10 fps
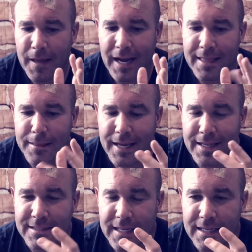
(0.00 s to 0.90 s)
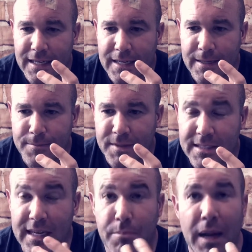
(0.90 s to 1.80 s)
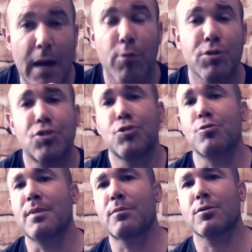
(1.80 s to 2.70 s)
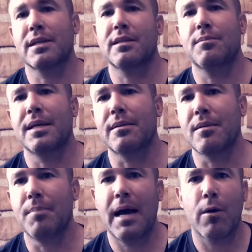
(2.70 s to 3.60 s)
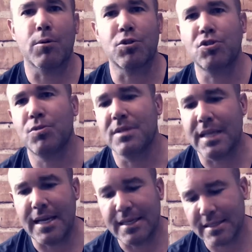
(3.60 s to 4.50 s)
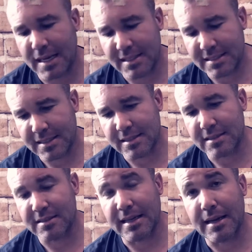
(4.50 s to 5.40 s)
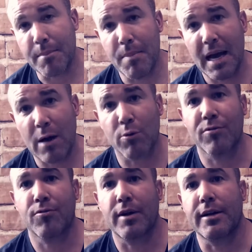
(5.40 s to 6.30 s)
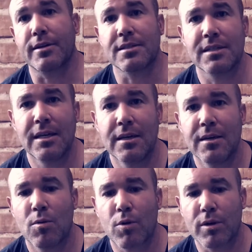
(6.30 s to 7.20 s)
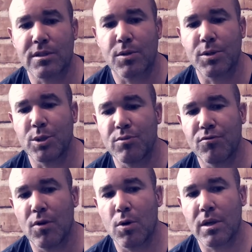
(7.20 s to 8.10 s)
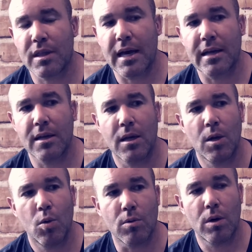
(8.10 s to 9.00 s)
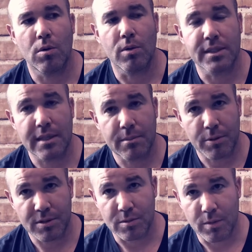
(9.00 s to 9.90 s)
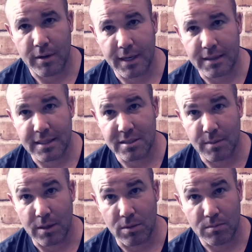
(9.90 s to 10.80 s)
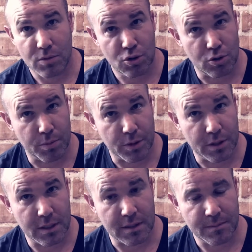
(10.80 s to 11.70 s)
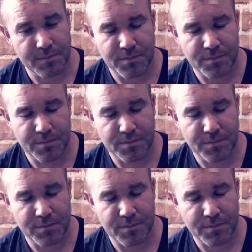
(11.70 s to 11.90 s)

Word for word: I like, it's like um it's like a power suit. Remember like the big power suit in the eighties? I see this as a, a power fragrance where it's going to invoke that, whoa, what is that person wearing? They smell super good.